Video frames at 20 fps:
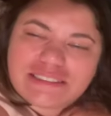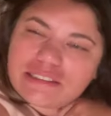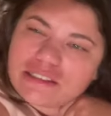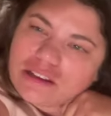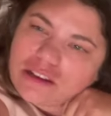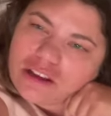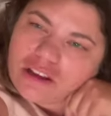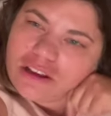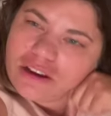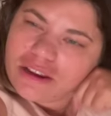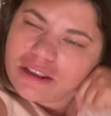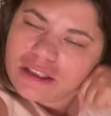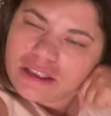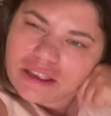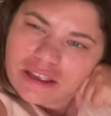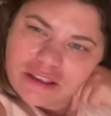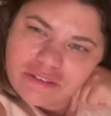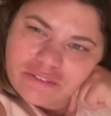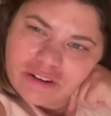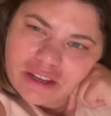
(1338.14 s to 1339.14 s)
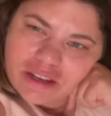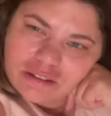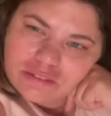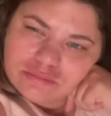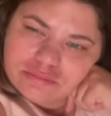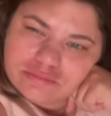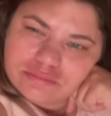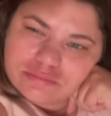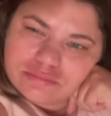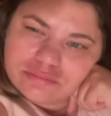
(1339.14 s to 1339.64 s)
Good evening.
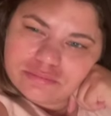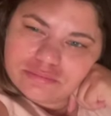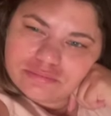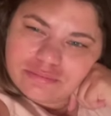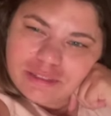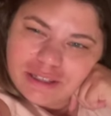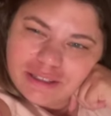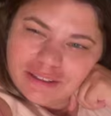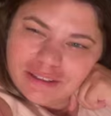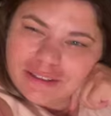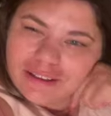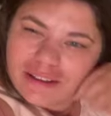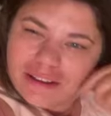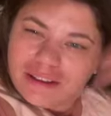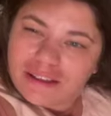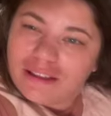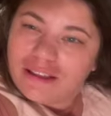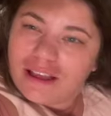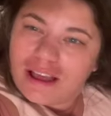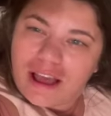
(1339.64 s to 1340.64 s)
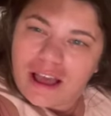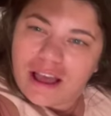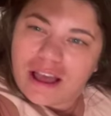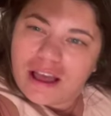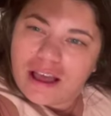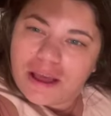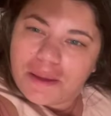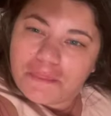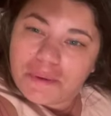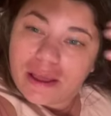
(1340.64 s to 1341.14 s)

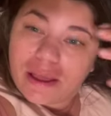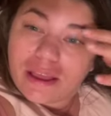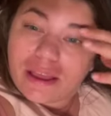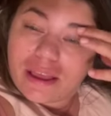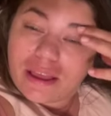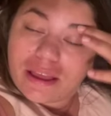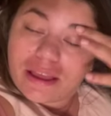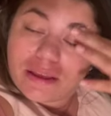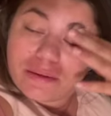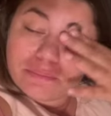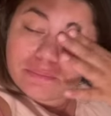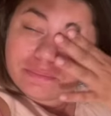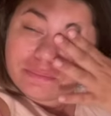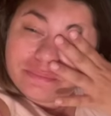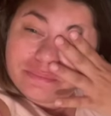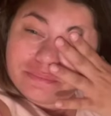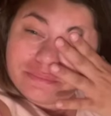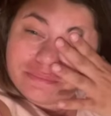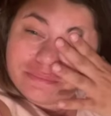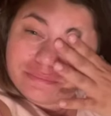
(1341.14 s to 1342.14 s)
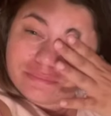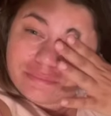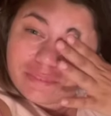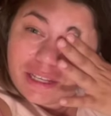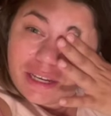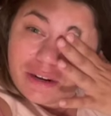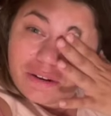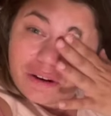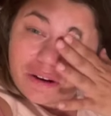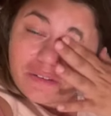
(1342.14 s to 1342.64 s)
I am
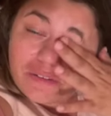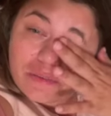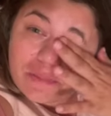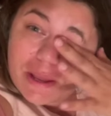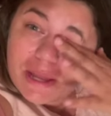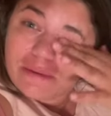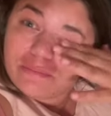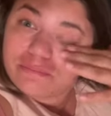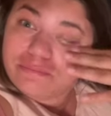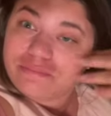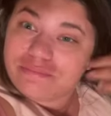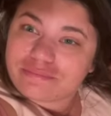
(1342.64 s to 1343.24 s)
getting ready for bed,